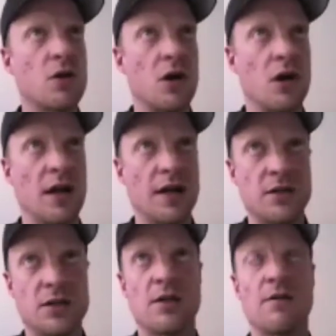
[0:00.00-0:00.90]

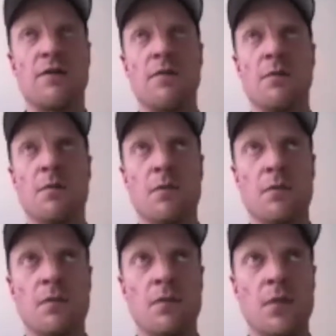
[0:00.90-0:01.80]
collective
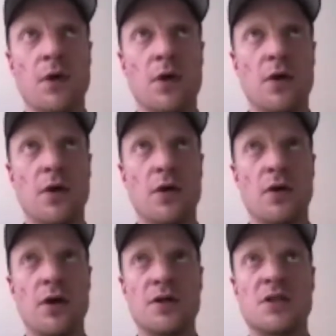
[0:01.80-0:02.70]

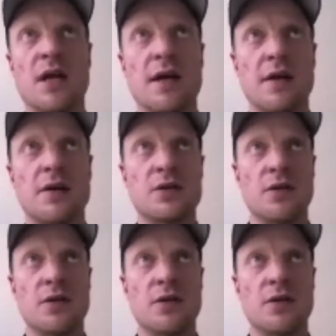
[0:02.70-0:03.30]
understandings